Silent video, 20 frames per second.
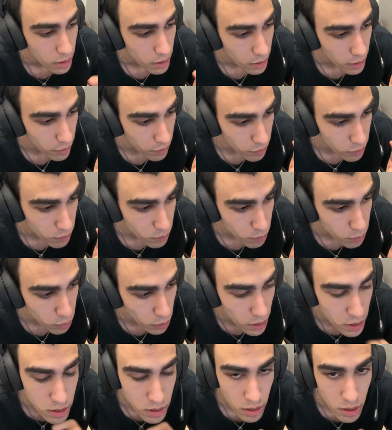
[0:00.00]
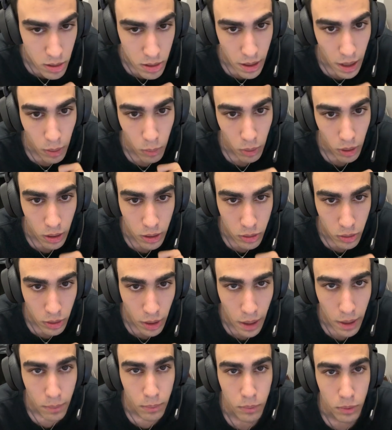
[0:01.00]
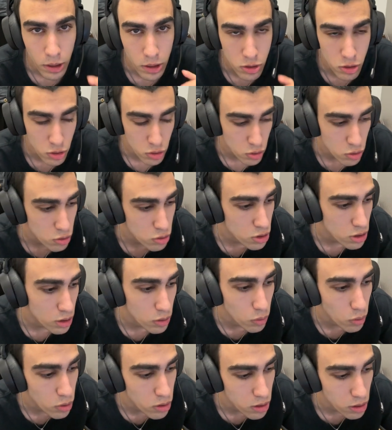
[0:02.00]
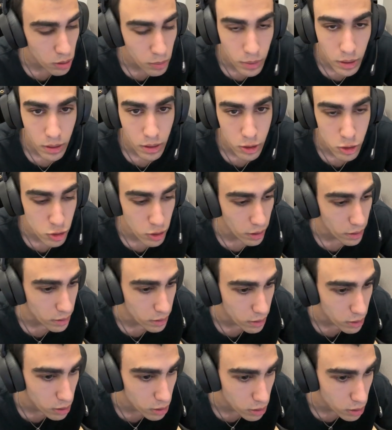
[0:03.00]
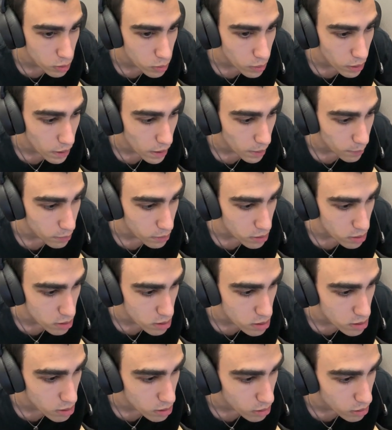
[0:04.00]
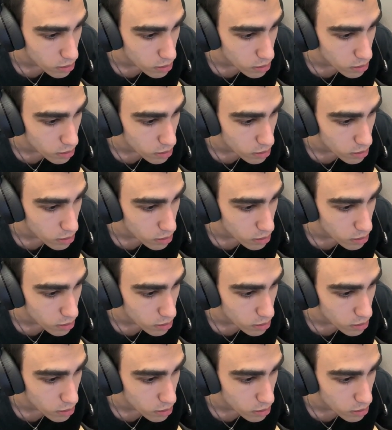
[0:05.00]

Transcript: If price does not want to do that, price usually will still be on a trend. And look at what happens.